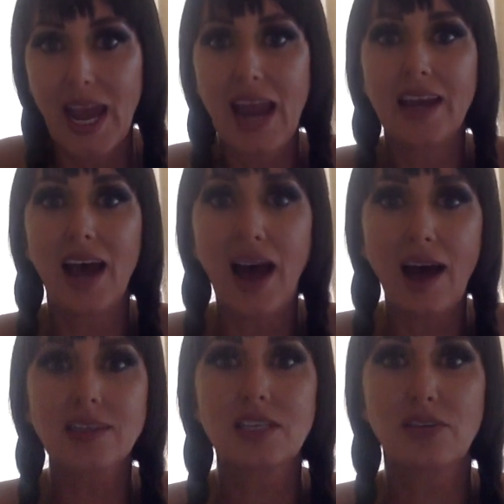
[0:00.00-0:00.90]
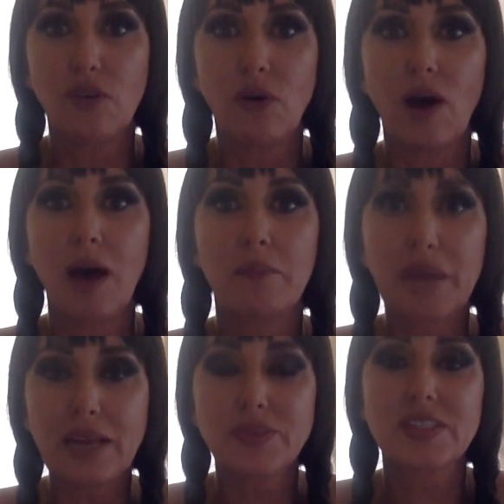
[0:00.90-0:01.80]
and asked for a
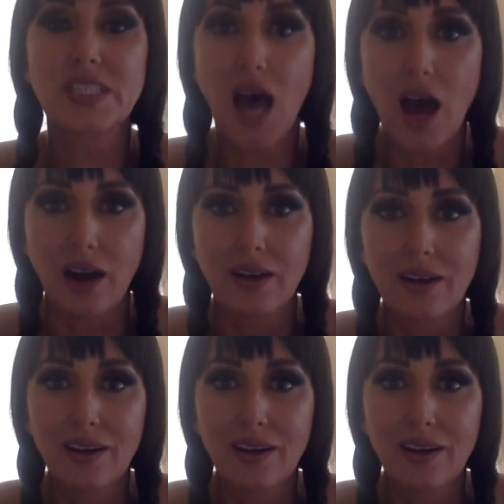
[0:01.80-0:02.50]
beef's tongue?